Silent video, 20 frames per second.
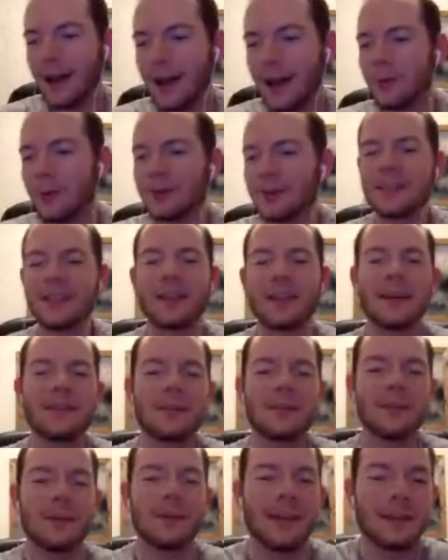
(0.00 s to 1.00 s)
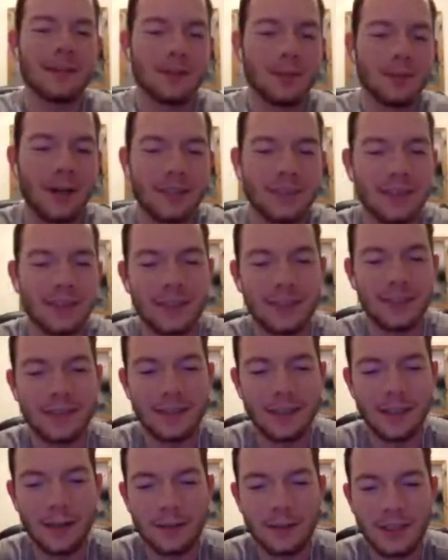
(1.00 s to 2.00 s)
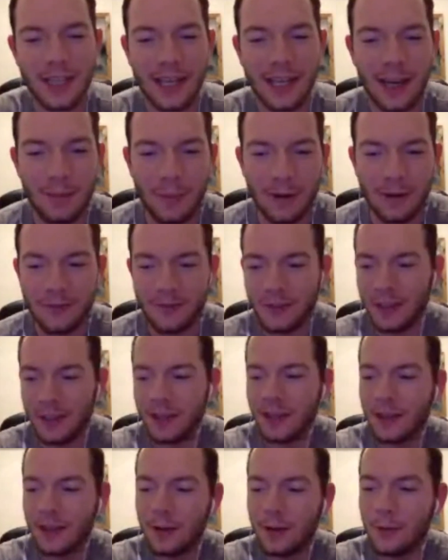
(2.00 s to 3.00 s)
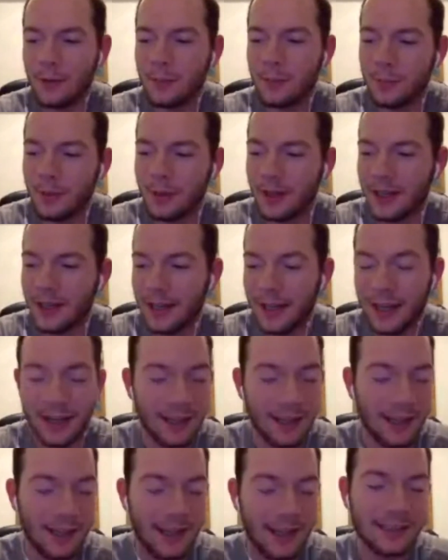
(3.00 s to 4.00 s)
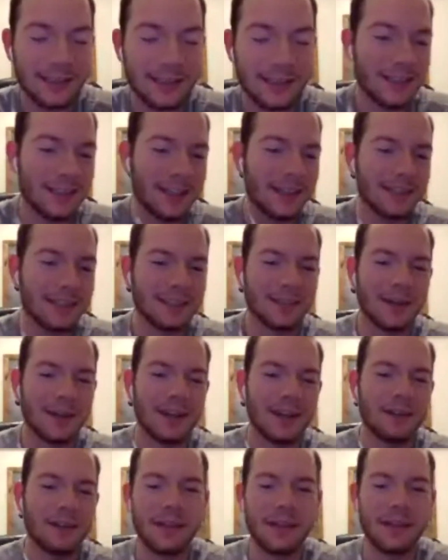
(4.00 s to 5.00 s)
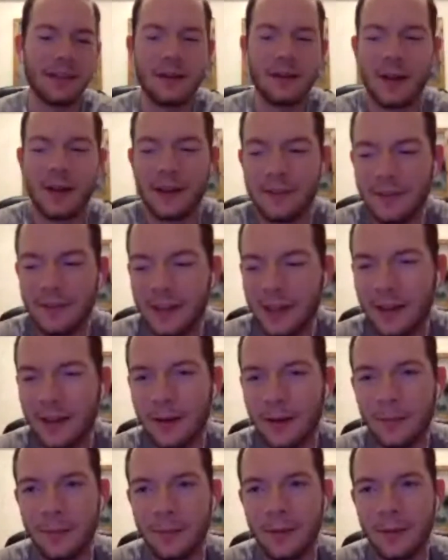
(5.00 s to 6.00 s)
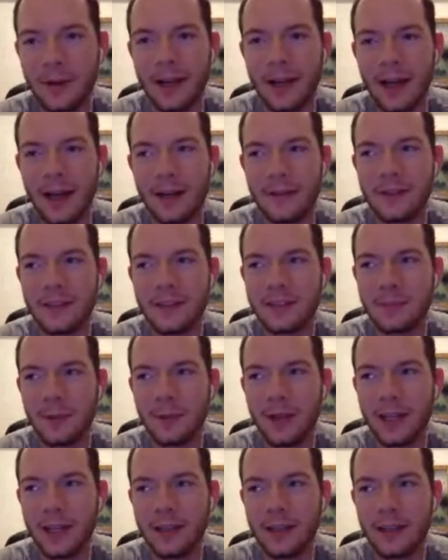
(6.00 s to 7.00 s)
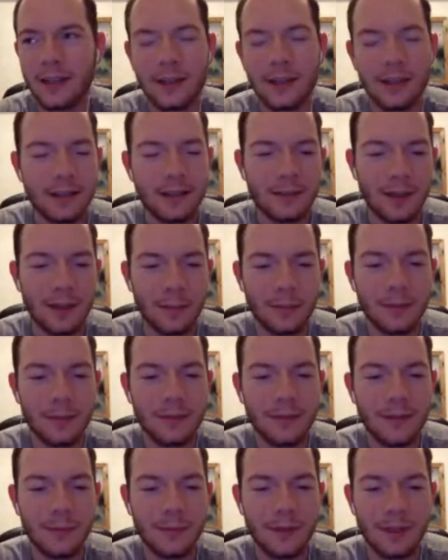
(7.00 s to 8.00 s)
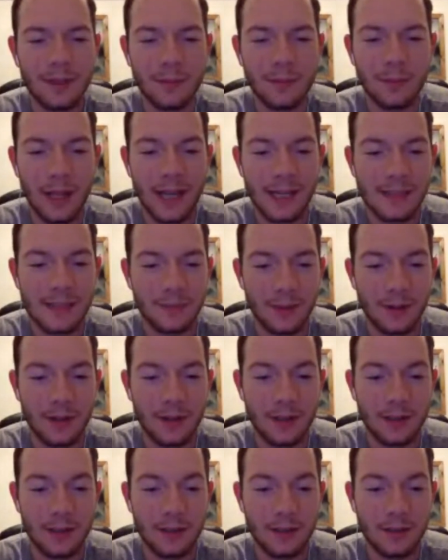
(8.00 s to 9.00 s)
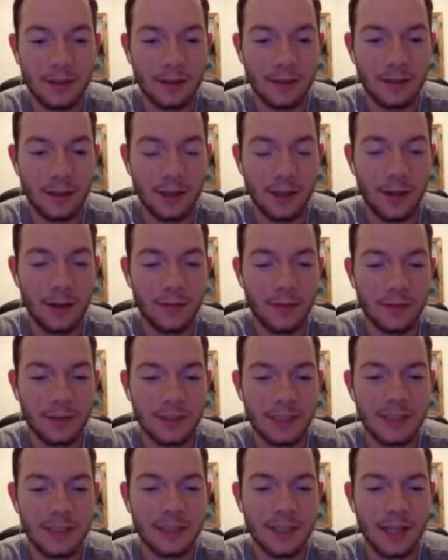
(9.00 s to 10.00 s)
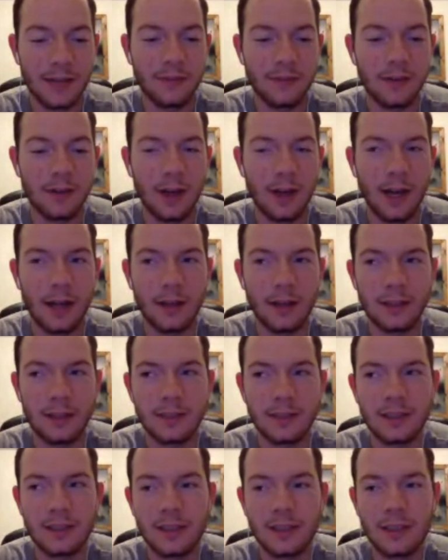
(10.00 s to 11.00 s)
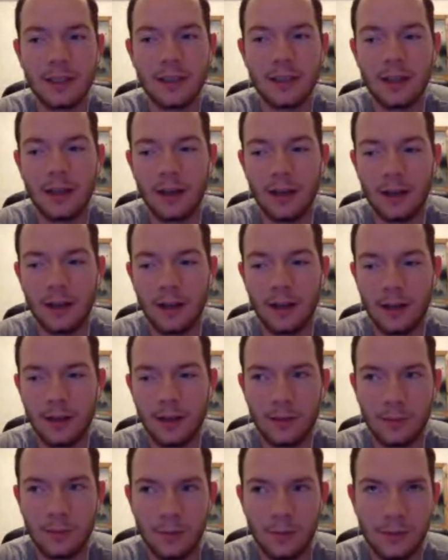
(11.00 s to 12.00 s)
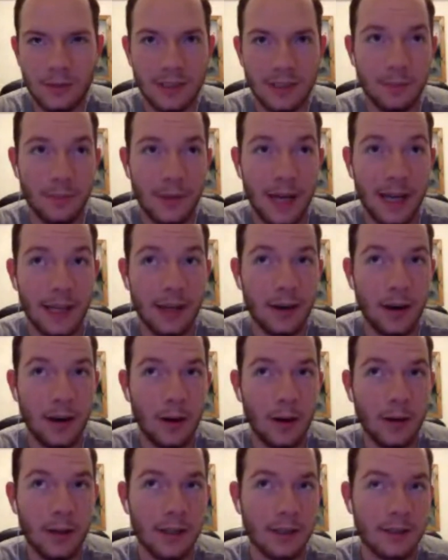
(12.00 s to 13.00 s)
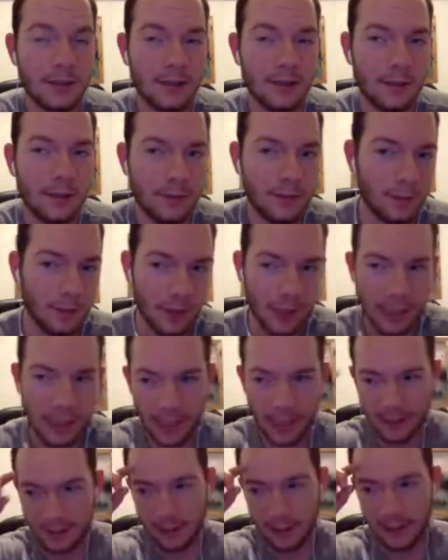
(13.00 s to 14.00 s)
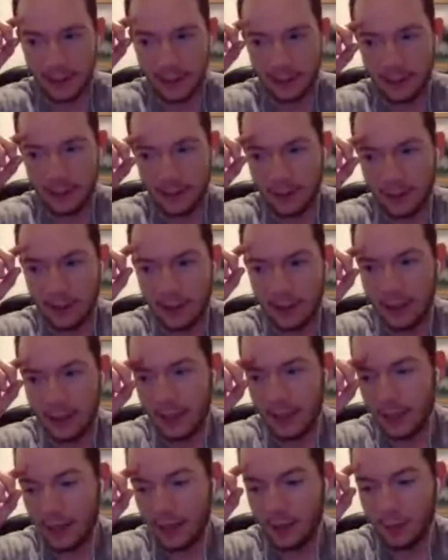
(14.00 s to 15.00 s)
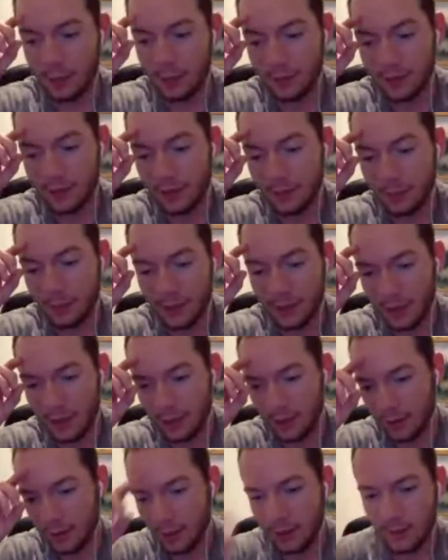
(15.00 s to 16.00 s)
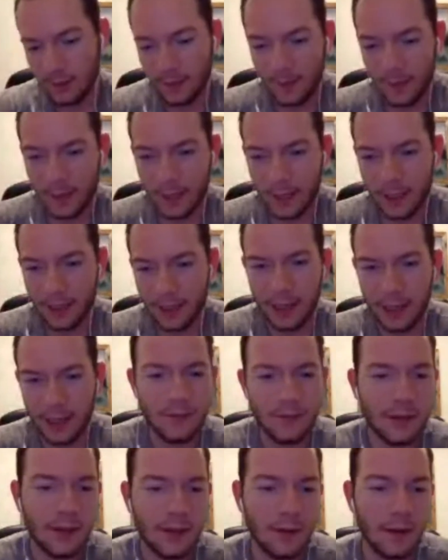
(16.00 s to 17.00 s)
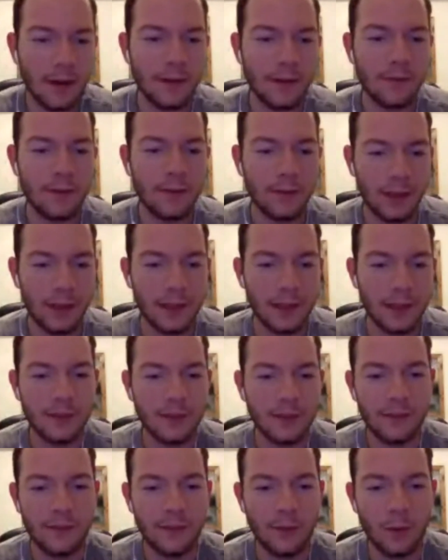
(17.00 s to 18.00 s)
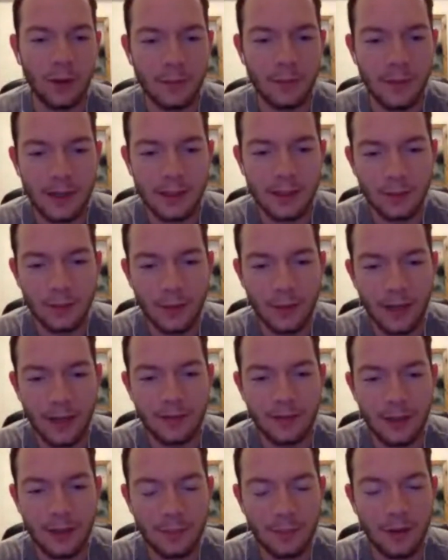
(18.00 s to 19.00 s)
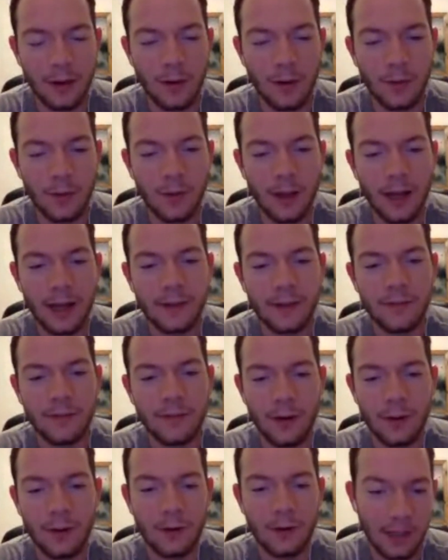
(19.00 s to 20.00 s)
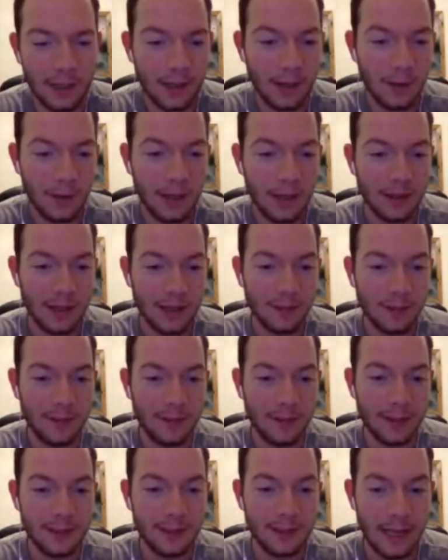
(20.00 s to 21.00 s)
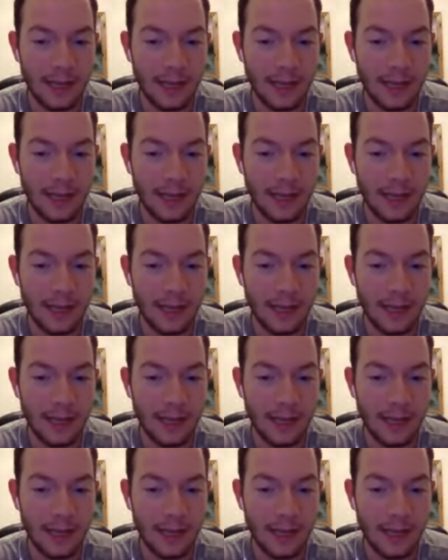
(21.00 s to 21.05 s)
I would tell everybody that's watching this to go check out my video, but I didn't catch anything, so I didn't really get to make a video. But I kind of explained. So I moved up here to Blacksburg to go to Virginia Tech for college. Back in August of 2018. And I moved up here. And even though I've lived like 40 minutes away from there my whole life, I don't really know anything about this